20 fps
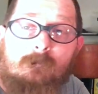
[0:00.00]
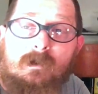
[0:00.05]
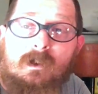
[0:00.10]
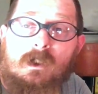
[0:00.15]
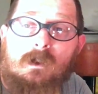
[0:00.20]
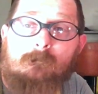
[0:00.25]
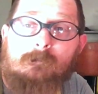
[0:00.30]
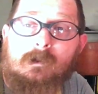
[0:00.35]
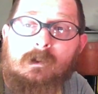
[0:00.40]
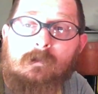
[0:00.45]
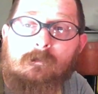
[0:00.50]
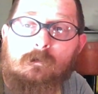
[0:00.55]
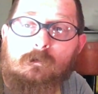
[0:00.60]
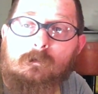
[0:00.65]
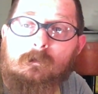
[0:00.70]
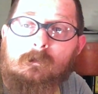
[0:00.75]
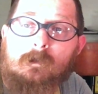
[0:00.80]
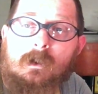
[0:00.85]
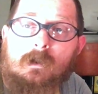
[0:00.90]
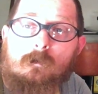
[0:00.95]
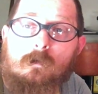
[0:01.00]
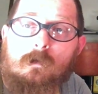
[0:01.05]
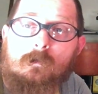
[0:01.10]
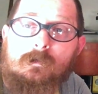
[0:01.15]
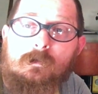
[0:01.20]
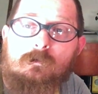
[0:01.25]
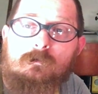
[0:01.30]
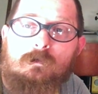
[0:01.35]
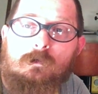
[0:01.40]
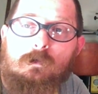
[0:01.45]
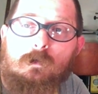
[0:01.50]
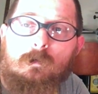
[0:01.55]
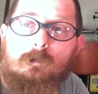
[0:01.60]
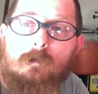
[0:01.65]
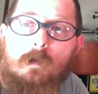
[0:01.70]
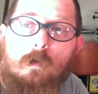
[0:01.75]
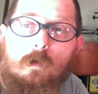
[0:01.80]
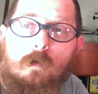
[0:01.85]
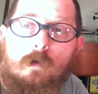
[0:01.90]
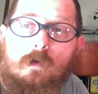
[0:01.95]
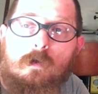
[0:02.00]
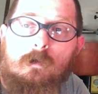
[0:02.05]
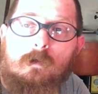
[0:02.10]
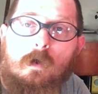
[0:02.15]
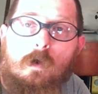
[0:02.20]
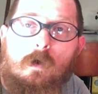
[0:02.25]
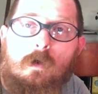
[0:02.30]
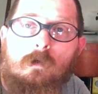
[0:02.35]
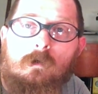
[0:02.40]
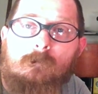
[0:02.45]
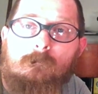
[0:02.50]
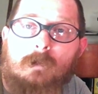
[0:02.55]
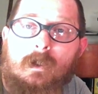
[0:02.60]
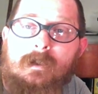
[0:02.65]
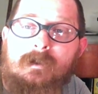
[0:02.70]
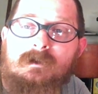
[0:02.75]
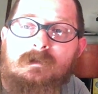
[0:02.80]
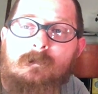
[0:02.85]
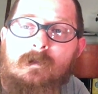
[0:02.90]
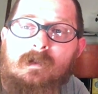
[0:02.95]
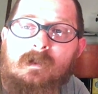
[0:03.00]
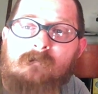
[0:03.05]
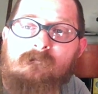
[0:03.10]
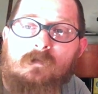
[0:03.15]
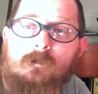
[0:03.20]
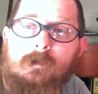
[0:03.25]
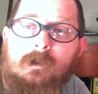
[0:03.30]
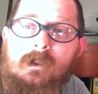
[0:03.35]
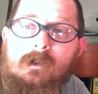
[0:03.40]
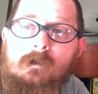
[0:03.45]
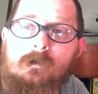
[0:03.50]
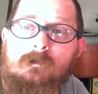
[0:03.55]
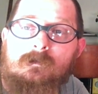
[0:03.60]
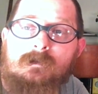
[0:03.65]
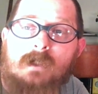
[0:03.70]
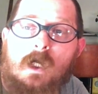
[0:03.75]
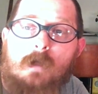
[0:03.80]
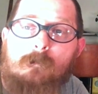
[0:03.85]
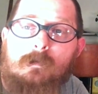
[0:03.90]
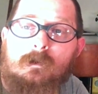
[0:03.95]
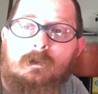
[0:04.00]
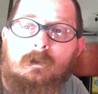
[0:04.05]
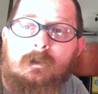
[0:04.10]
me up either here on YouTube or on Bladesmithing for Beginners. I'll put a